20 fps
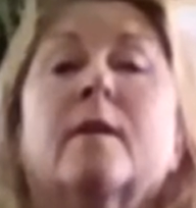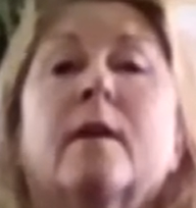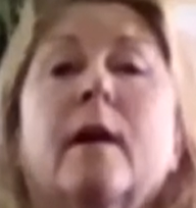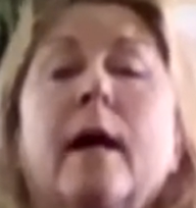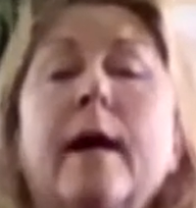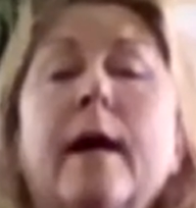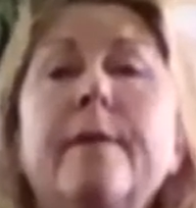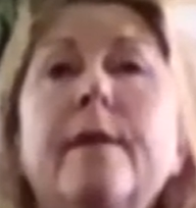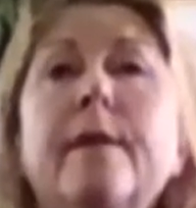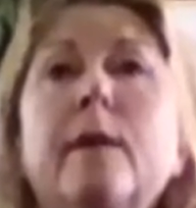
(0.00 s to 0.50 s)

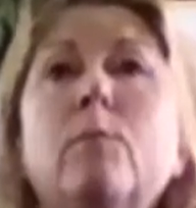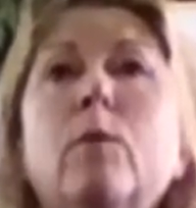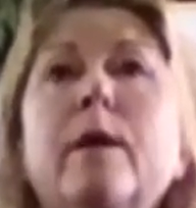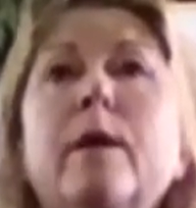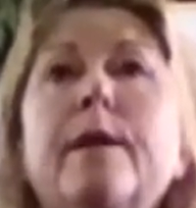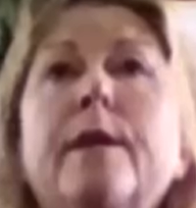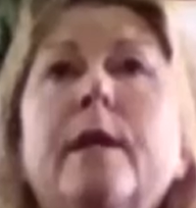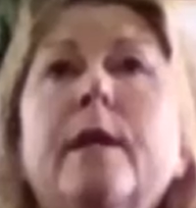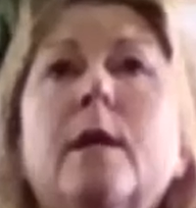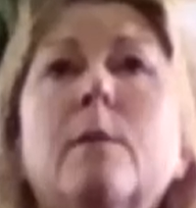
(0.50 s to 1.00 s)
And then we
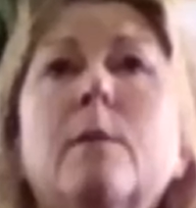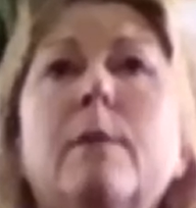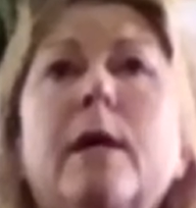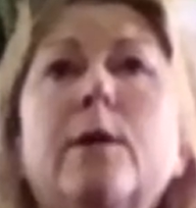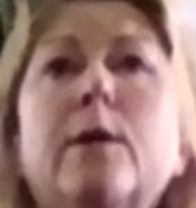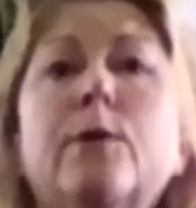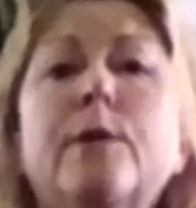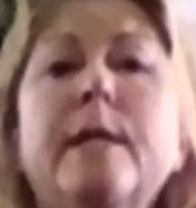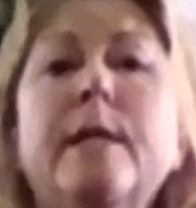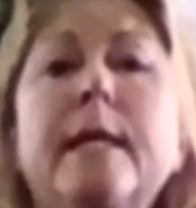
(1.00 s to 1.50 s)
think about
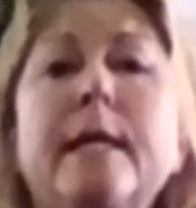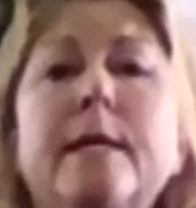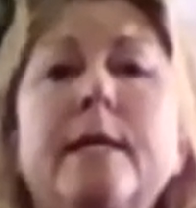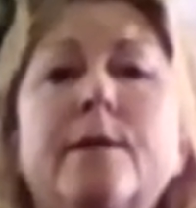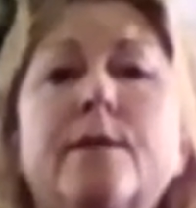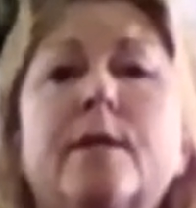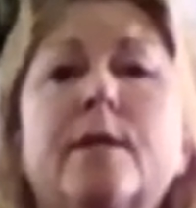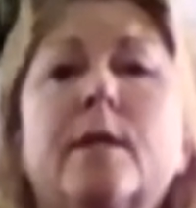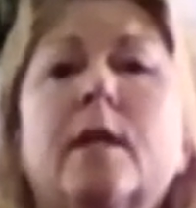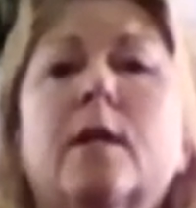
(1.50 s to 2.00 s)
our
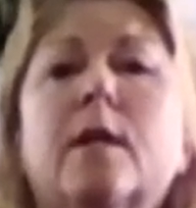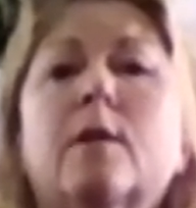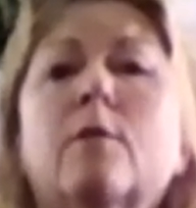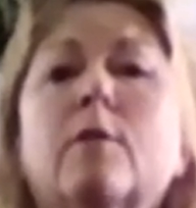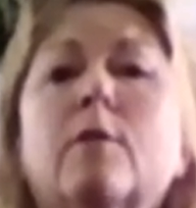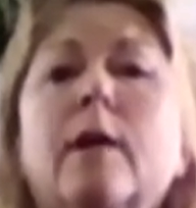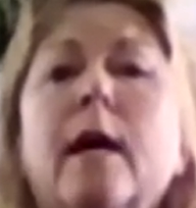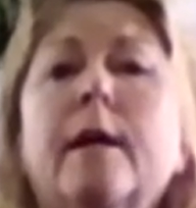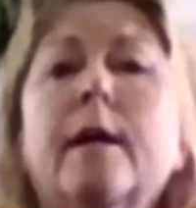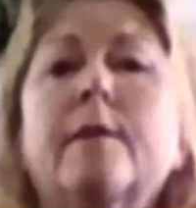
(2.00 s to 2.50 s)
knees
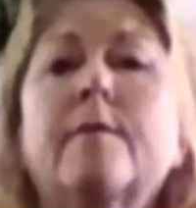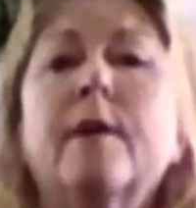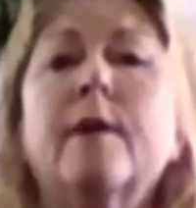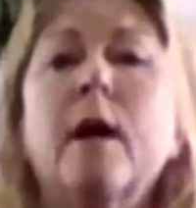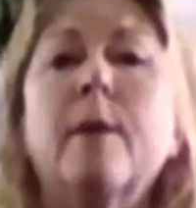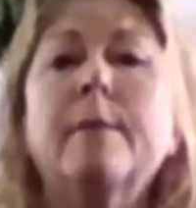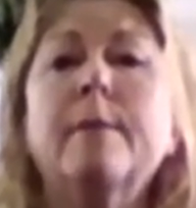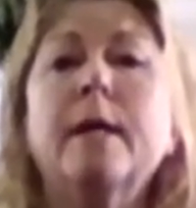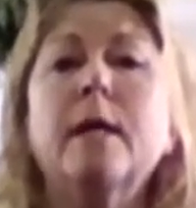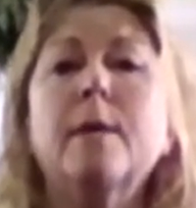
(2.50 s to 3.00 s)
kind of
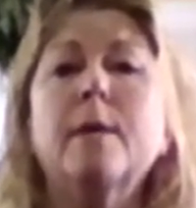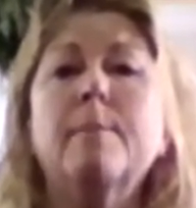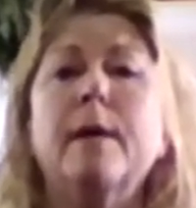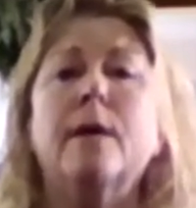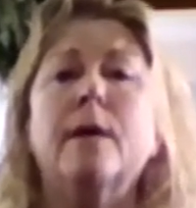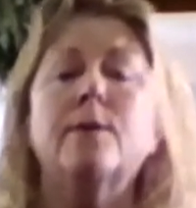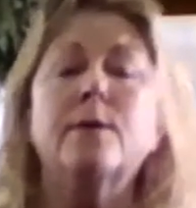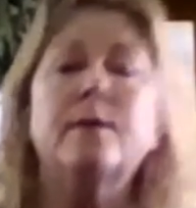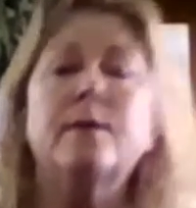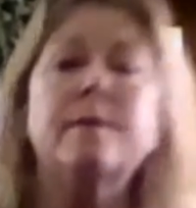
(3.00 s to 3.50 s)
coming up
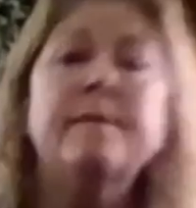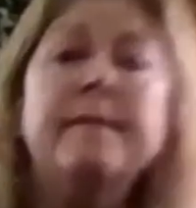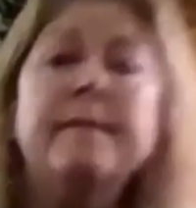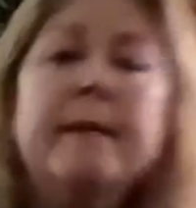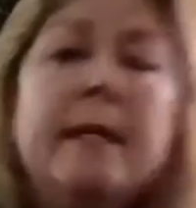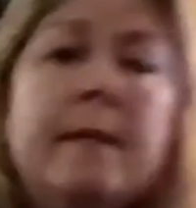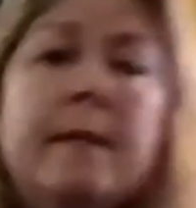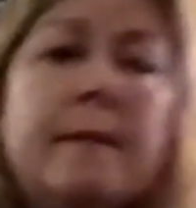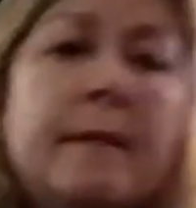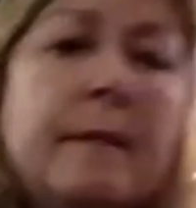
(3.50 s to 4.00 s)
out of the
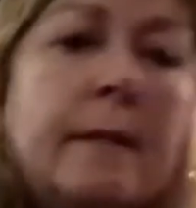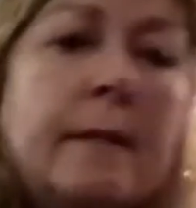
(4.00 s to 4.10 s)
feet.